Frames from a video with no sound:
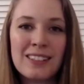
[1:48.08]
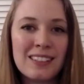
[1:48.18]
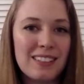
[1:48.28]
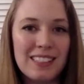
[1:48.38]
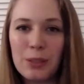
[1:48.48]

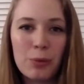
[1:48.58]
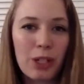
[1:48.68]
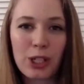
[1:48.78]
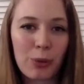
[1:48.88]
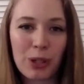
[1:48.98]
Didn't want
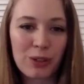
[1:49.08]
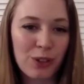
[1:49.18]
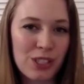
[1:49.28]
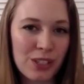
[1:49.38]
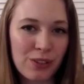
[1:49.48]
to go work for
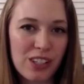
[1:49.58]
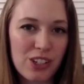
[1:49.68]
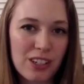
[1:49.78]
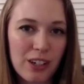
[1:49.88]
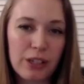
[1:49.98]
a civil
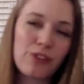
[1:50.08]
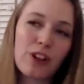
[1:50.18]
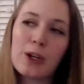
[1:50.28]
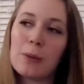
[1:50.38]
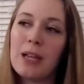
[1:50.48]
engineering
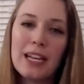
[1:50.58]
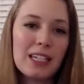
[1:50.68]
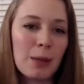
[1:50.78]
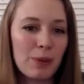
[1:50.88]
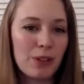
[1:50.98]
firm, ended
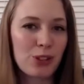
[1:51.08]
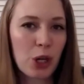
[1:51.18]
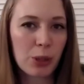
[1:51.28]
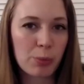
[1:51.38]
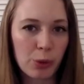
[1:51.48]
up in the
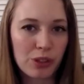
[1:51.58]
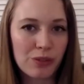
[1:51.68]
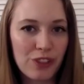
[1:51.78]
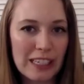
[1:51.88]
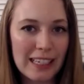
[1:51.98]
startup world in
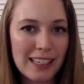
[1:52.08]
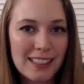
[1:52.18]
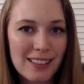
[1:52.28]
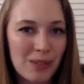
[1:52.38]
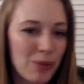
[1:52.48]

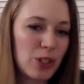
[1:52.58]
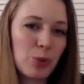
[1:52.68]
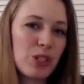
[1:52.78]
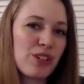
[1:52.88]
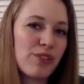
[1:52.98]
Phoenix, which
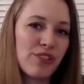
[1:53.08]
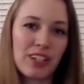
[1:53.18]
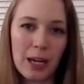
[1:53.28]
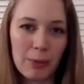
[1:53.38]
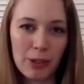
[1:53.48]
was
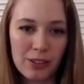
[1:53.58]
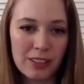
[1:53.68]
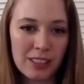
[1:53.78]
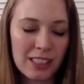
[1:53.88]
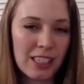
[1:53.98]
phenomenal.
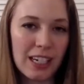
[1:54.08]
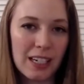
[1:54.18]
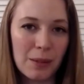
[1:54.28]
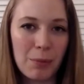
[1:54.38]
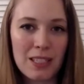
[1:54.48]

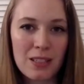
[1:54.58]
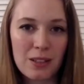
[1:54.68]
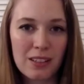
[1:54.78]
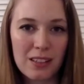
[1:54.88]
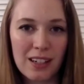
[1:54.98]

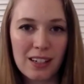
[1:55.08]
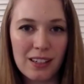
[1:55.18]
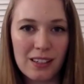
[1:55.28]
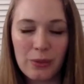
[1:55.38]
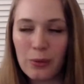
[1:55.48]
Best
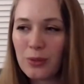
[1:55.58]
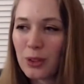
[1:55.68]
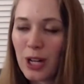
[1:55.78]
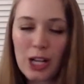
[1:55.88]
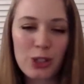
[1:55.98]

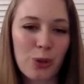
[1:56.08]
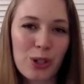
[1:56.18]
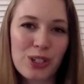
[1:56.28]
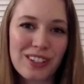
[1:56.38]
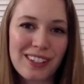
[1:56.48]
crash
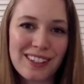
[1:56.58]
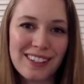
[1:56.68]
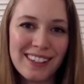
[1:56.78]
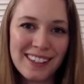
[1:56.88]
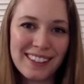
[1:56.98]
course in
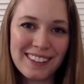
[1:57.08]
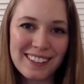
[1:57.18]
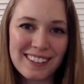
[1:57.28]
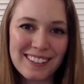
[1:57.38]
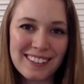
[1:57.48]

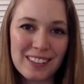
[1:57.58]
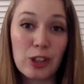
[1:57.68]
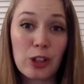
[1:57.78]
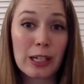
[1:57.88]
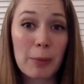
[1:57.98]

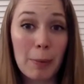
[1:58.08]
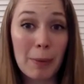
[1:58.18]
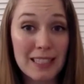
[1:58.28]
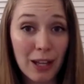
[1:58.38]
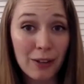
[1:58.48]
learning about
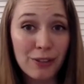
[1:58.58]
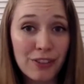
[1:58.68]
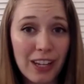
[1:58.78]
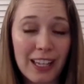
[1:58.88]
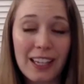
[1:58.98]
myself
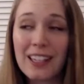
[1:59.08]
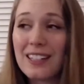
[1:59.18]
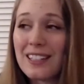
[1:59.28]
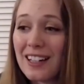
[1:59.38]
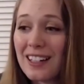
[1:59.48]

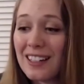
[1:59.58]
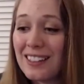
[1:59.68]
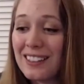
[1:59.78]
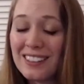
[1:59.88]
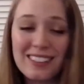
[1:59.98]
and
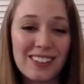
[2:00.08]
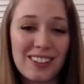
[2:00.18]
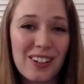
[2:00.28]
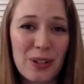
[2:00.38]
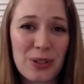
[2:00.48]

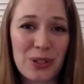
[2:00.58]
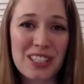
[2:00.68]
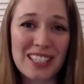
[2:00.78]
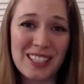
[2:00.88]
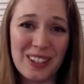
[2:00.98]
all
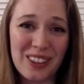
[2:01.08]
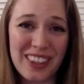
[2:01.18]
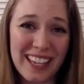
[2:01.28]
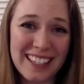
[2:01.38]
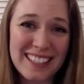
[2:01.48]
sorts of new
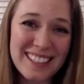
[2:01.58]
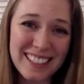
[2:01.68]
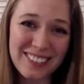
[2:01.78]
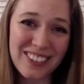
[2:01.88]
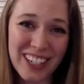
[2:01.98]
things
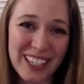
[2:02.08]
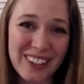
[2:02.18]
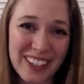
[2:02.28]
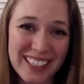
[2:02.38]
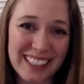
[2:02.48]
very
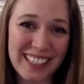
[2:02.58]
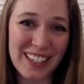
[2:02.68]
quickly and